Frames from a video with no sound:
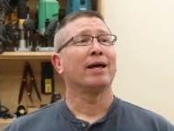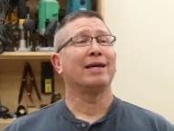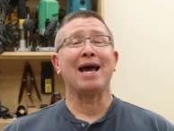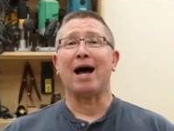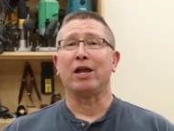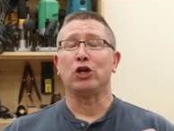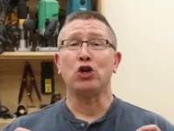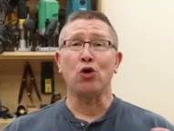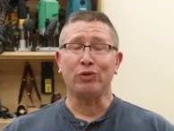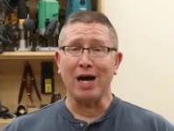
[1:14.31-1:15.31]
Yeah,
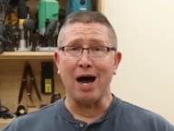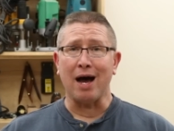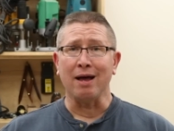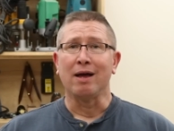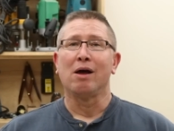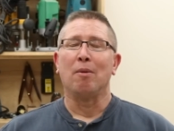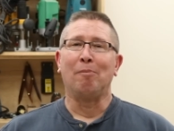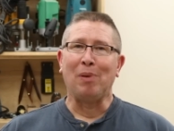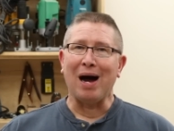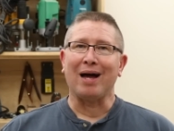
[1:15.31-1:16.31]
no duh,
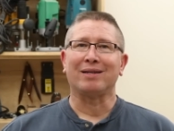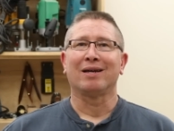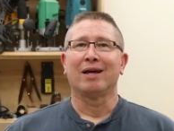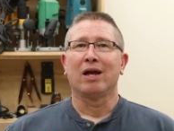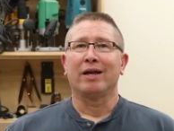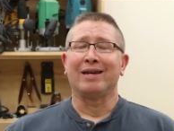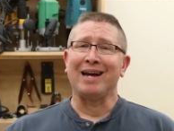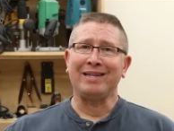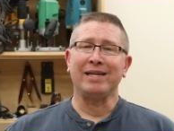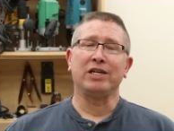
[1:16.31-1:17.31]
but
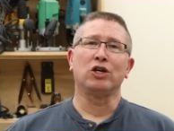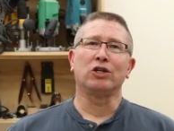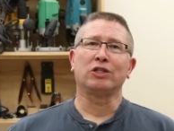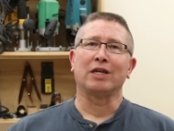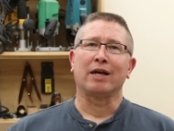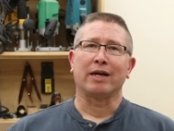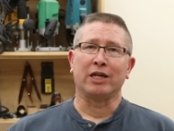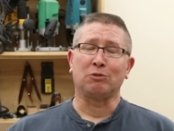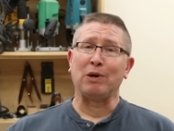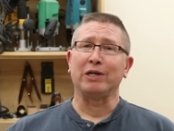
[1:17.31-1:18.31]
19 years
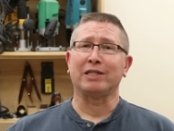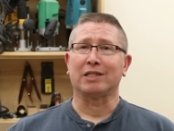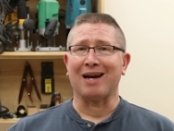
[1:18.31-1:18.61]
experience as a